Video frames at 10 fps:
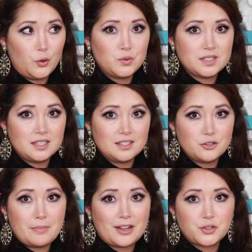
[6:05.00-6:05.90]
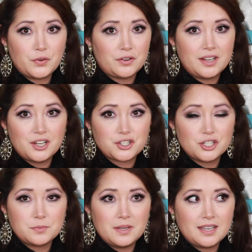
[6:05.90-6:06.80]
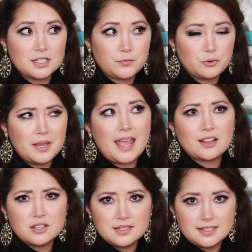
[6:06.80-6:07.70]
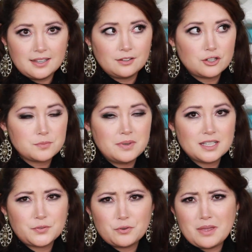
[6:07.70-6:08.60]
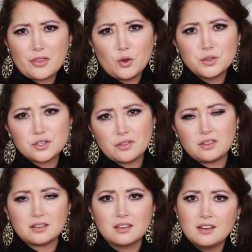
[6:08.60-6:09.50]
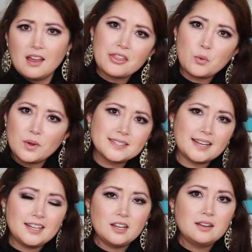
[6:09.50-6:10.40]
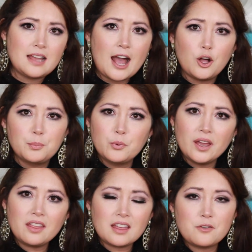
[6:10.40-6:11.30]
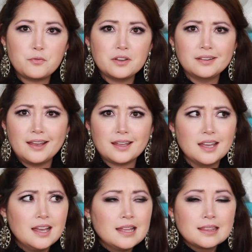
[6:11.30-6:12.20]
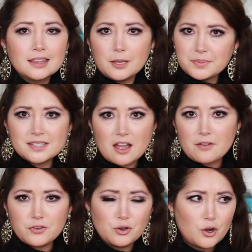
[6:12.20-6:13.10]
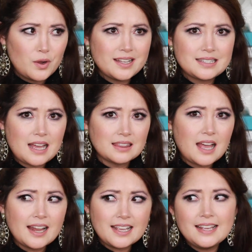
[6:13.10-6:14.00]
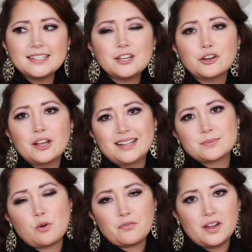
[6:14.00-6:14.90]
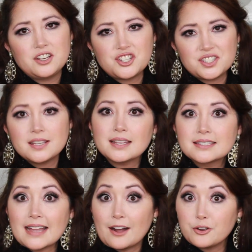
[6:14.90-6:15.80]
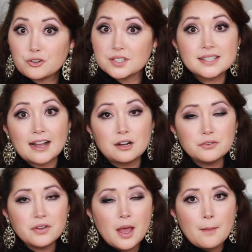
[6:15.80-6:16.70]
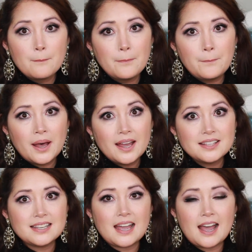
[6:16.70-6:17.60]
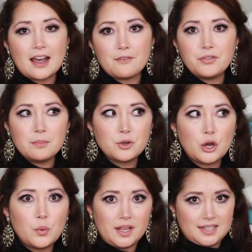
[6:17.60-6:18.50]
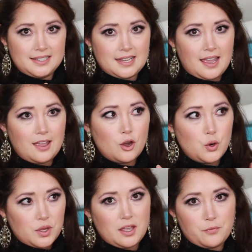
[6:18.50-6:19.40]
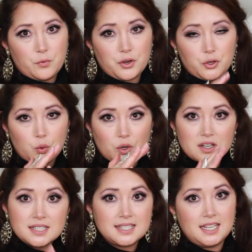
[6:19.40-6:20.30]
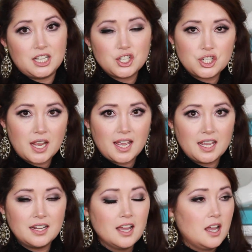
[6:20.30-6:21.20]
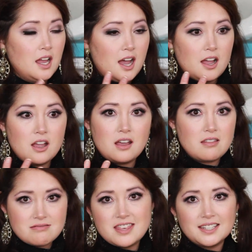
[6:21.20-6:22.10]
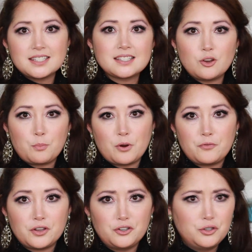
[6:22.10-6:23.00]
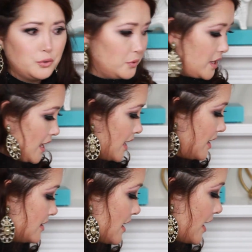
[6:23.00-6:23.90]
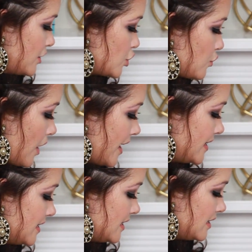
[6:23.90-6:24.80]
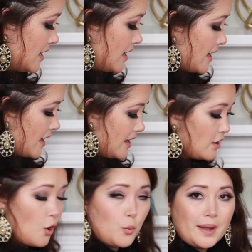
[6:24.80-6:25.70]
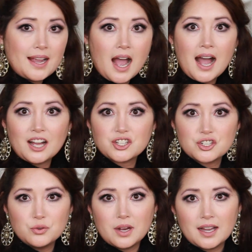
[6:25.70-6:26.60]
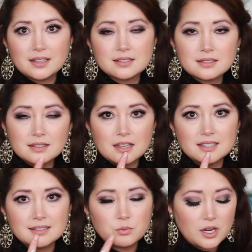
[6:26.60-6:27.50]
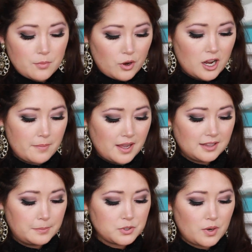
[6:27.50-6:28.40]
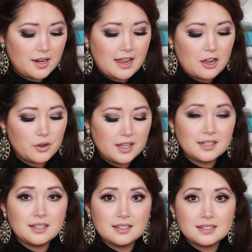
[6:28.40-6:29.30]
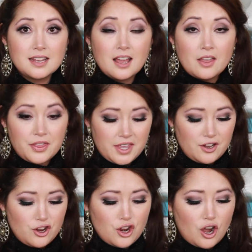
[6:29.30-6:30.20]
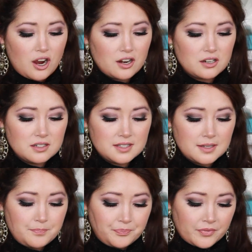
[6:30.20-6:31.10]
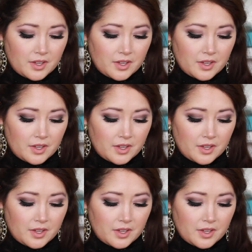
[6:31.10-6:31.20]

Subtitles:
used it to match foundations because for me, and concealers, because for me, those are the ones I need help with. I feel like lip stuff, it's a lot easier and it's more fun to just test out yourself. But to have them go in and say, okay, for your skin shade, this is your perfect nude. And I tried it. And oh my gosh, you guys, this is what I'm wearing on my lips right now. It is the NARS